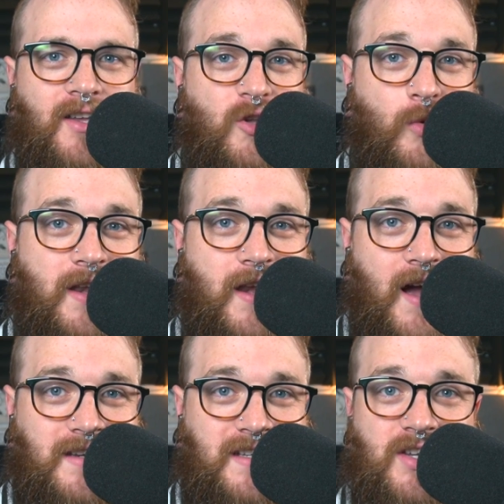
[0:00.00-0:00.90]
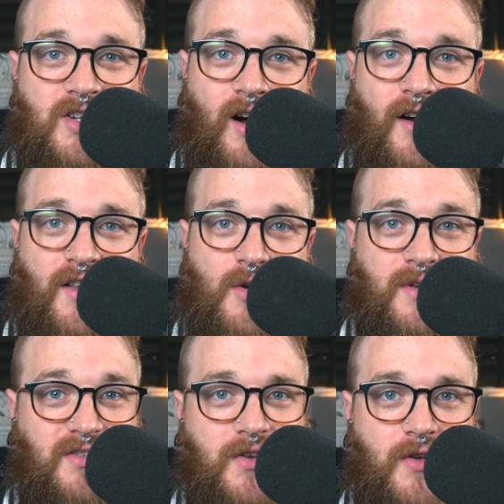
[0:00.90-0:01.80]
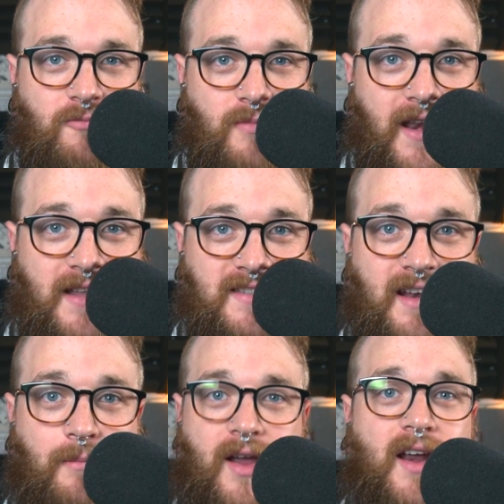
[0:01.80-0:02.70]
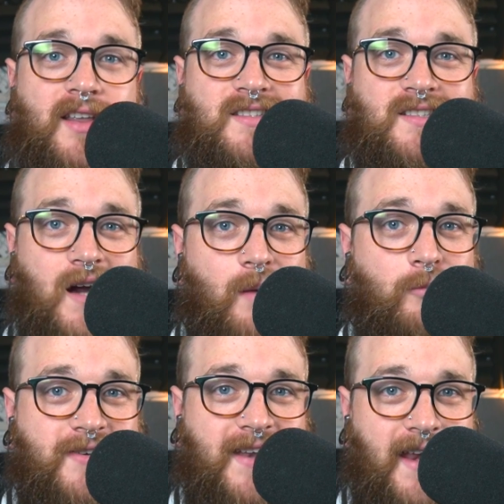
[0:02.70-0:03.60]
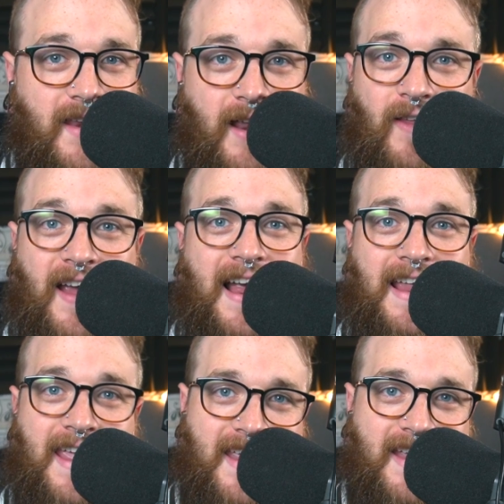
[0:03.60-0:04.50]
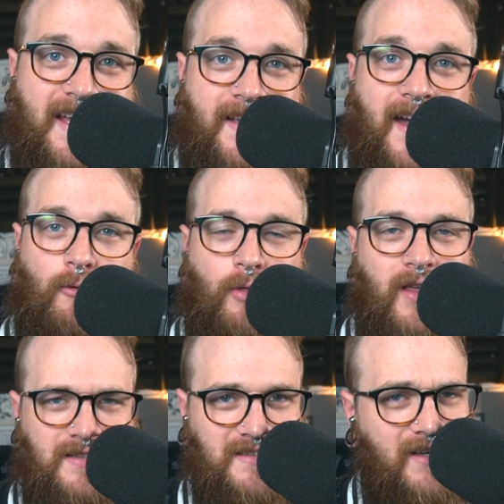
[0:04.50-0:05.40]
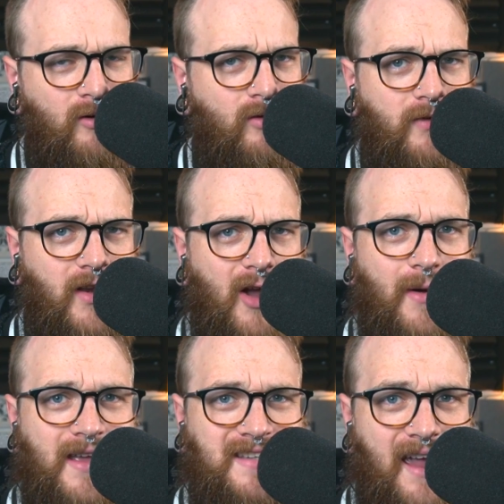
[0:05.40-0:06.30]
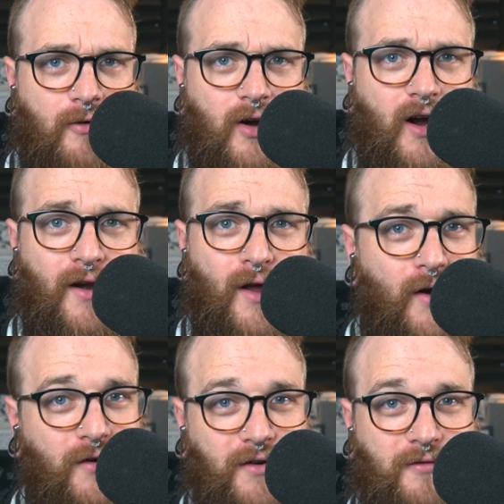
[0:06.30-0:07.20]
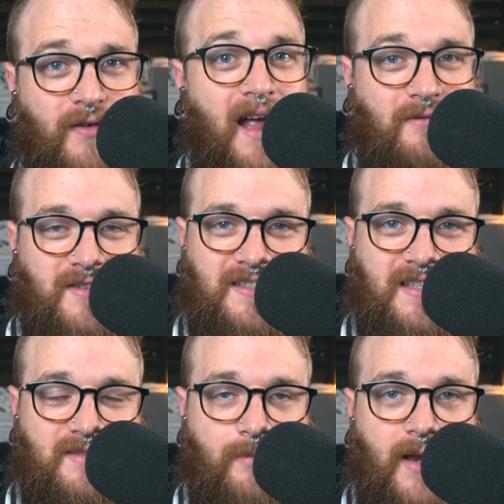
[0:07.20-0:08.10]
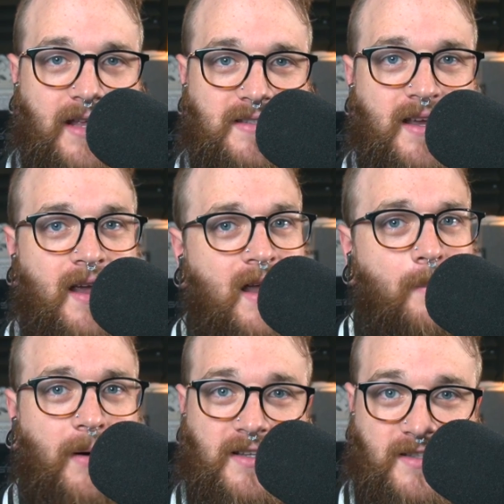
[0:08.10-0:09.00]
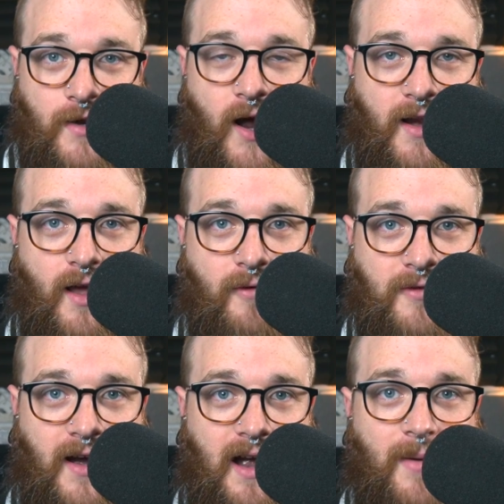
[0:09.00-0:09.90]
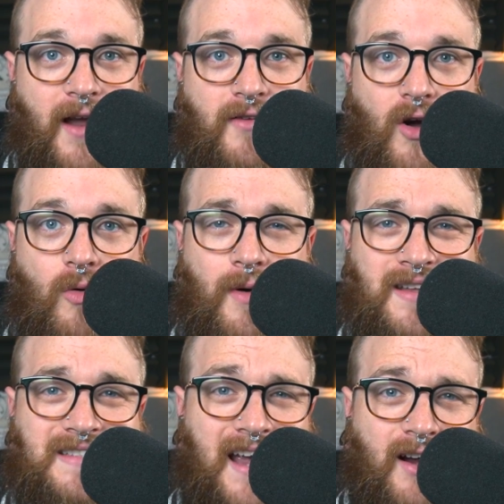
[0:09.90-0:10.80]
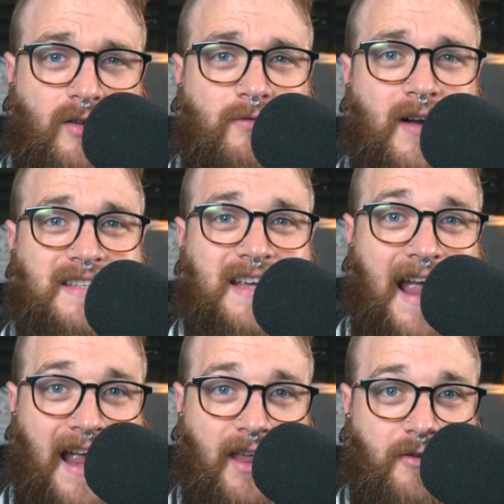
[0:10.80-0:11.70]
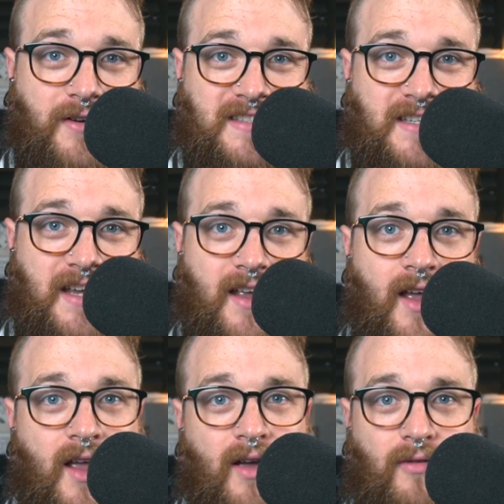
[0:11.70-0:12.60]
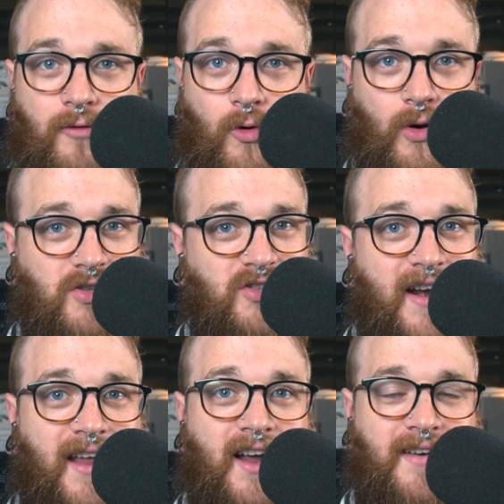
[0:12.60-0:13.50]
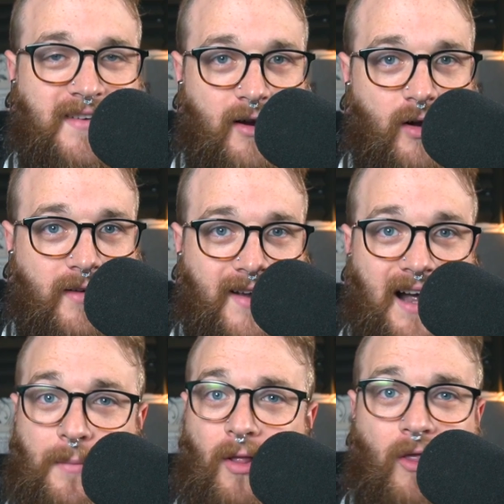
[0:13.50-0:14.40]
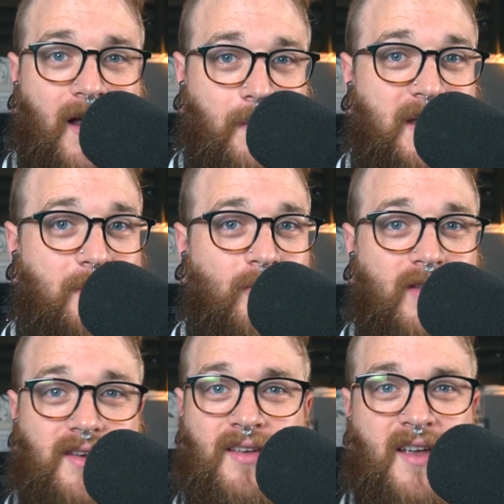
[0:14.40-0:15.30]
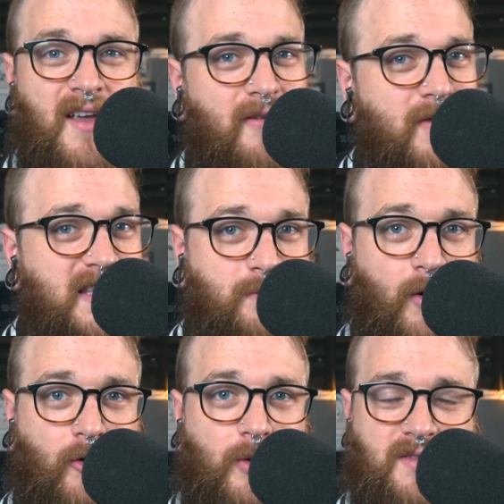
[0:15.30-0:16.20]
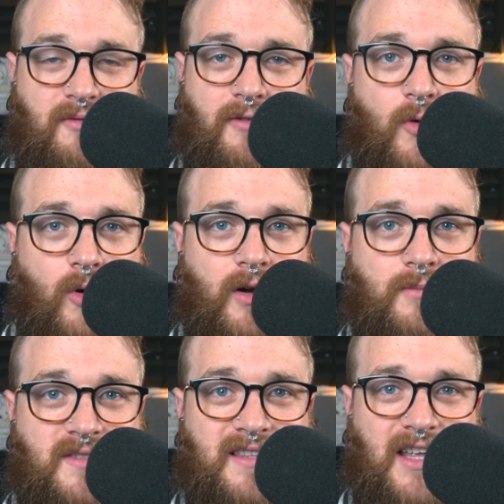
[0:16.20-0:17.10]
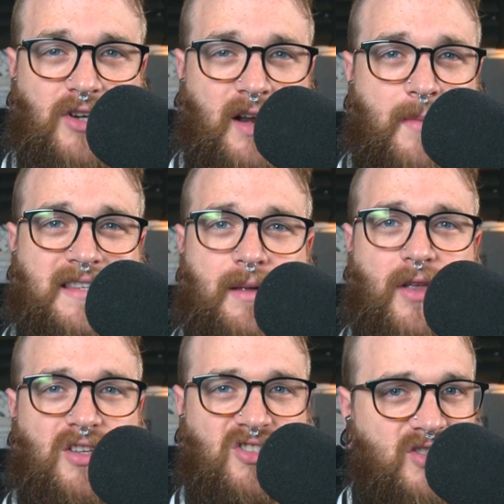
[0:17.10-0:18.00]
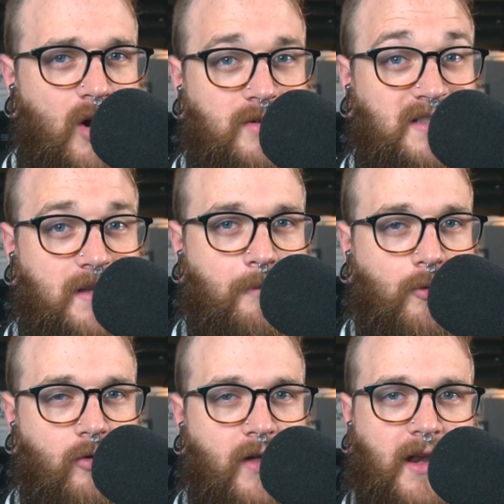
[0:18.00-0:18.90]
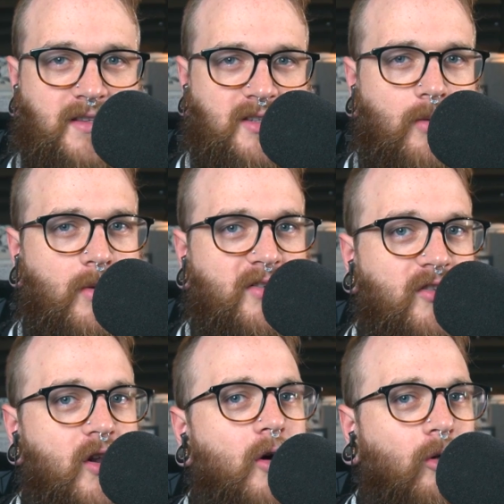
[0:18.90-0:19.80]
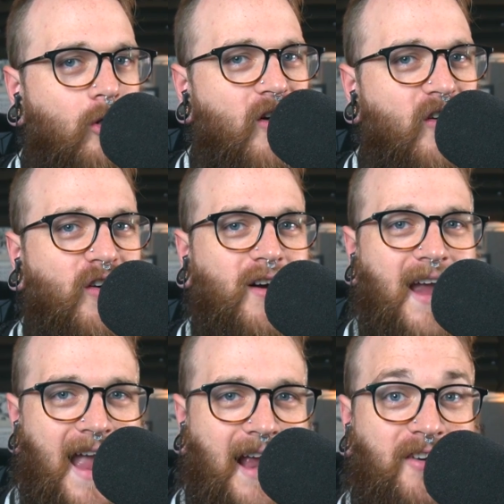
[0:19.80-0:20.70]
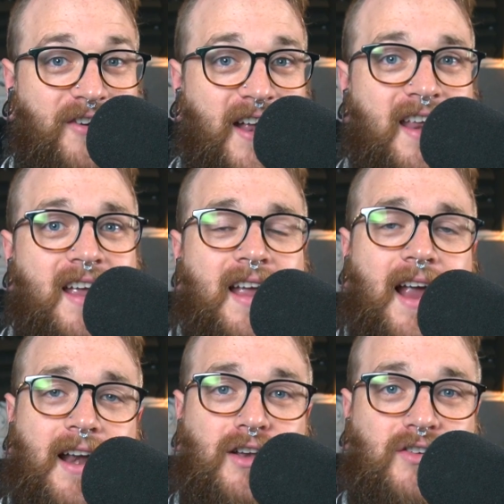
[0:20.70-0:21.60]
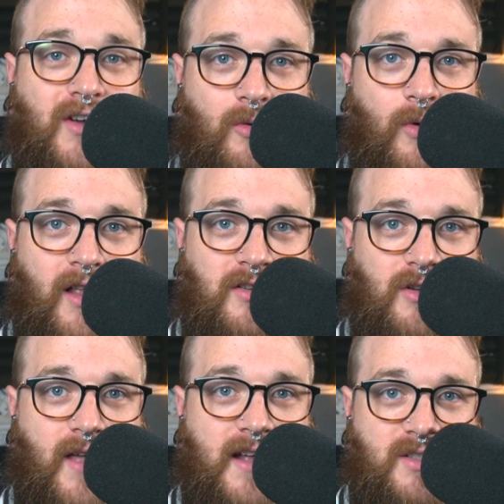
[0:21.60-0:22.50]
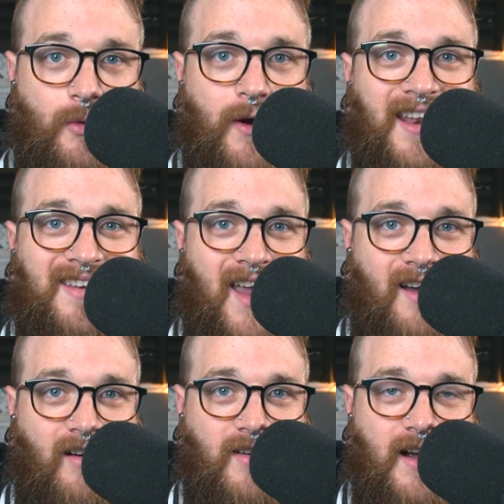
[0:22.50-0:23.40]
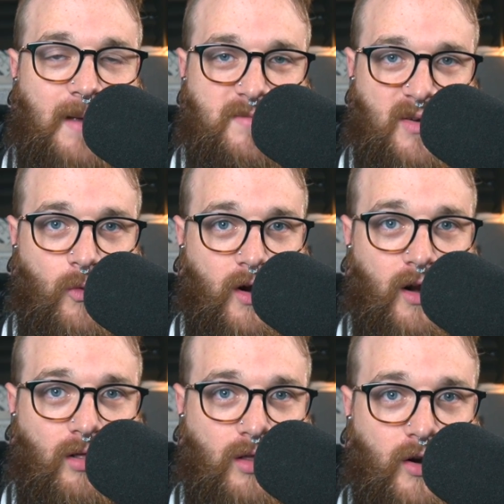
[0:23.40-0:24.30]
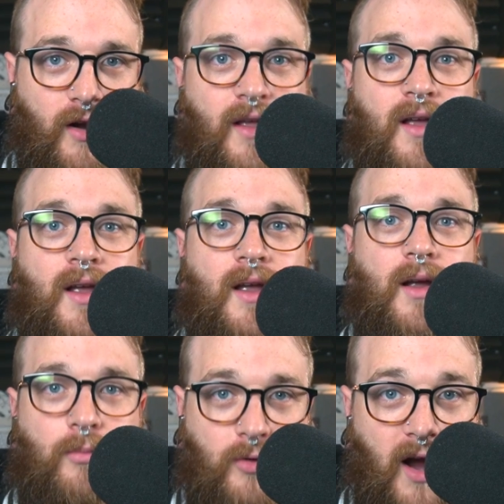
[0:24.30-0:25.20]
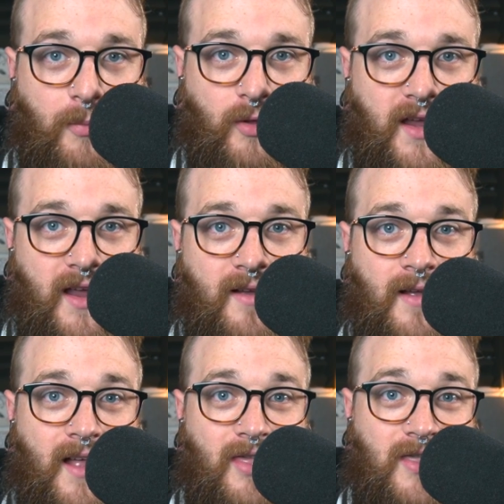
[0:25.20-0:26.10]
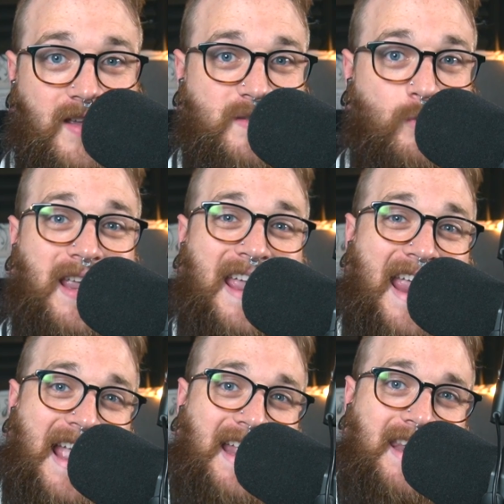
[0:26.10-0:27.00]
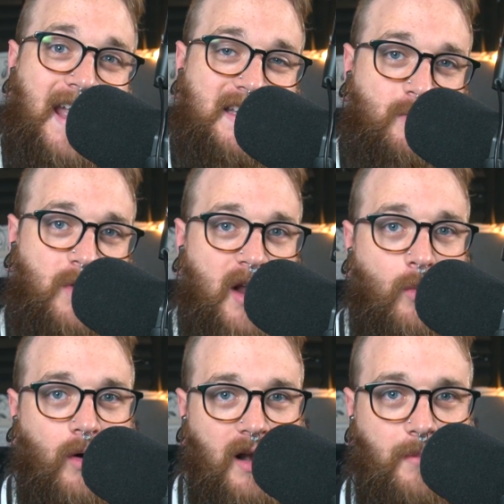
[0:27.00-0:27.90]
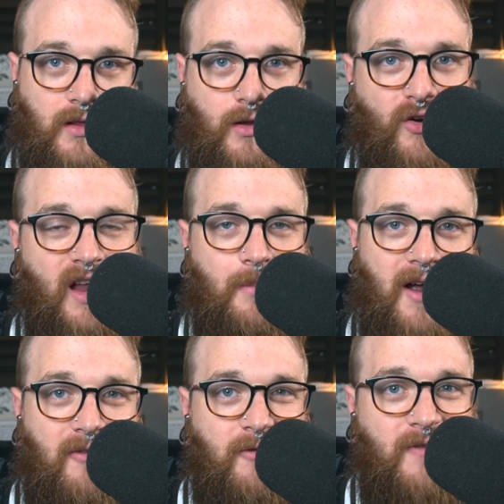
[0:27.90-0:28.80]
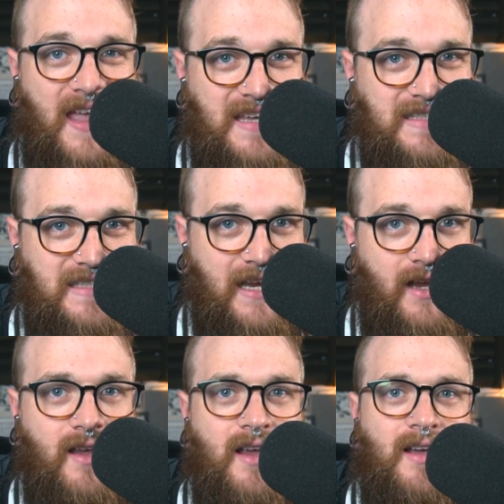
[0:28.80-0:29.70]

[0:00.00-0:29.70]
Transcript: You cannot teach audio in two minutes, and I'm gonna stop pretending like I can. I don't think a single video has ever gone under five or six minutes, but it's not enough time. I don't want to sacrifice accuracy for trying to cut down on time. A lot of people in Facebook groups and forums, they try to make something so simple that it's almost no longer accurate, and I don't want to do that. So we're gonna take our times and we're gonna learn properly. This week and next week, we're going to be learning about phasing.